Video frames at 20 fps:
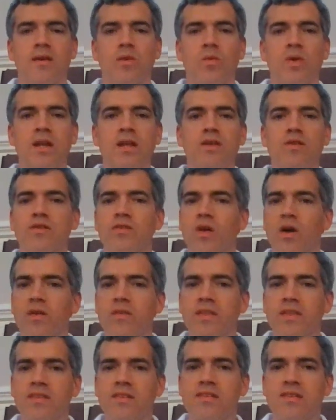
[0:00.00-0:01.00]
when he
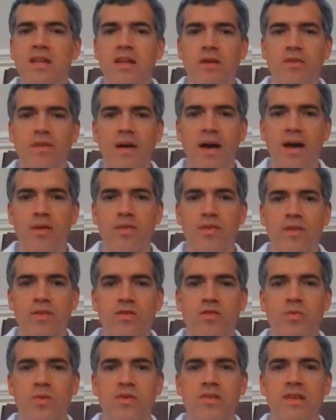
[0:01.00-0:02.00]
saw that the city of
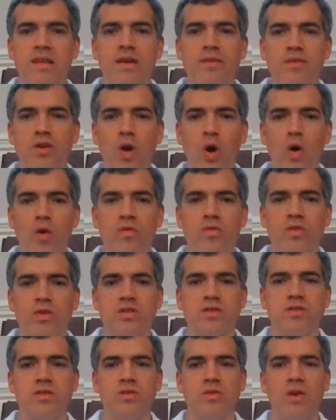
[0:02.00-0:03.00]
Athens was given
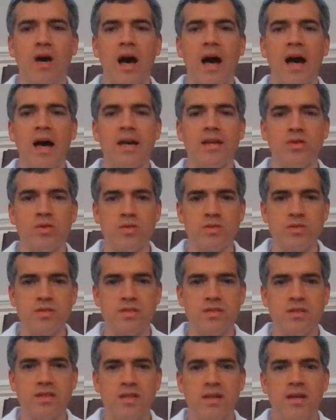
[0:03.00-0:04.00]
over to
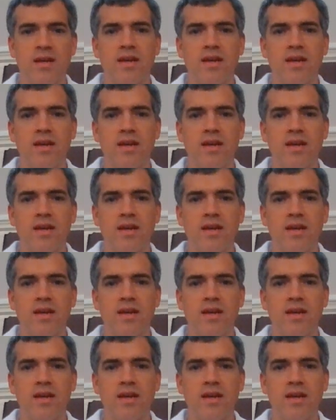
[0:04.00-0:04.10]
idols.